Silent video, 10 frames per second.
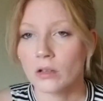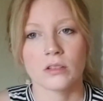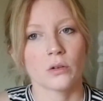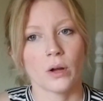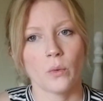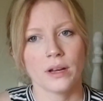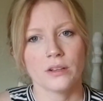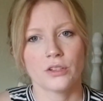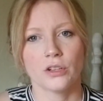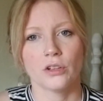So I wanted
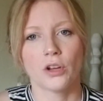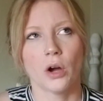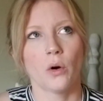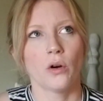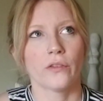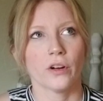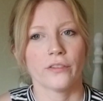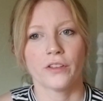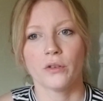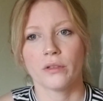to go over a
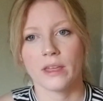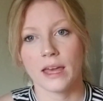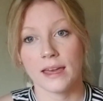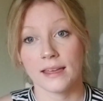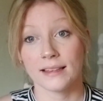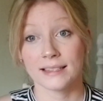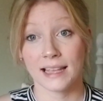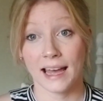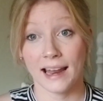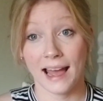few things
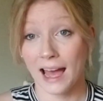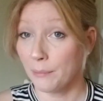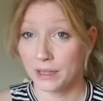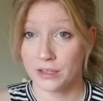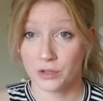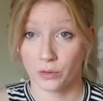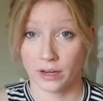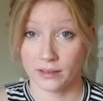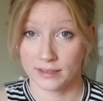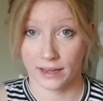that happened
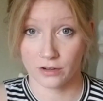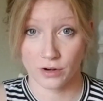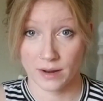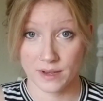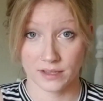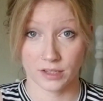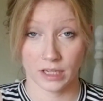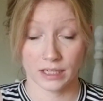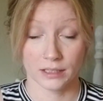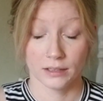during the 2nd
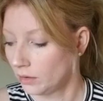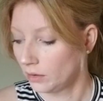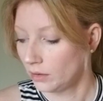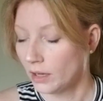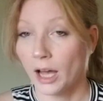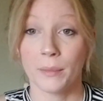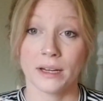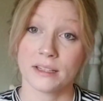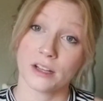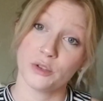trimester. I'm going
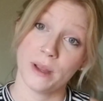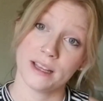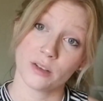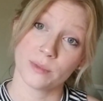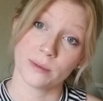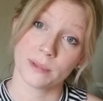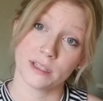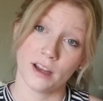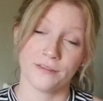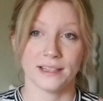to touch base on some
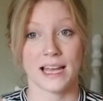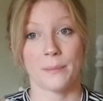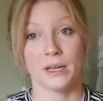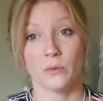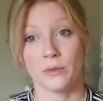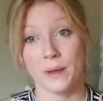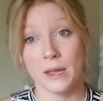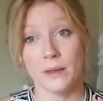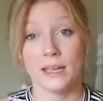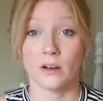stuff that's happening with
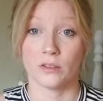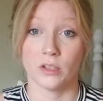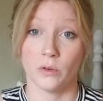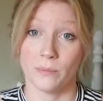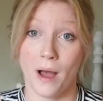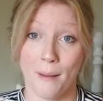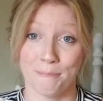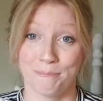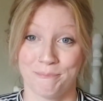baby and also with mom.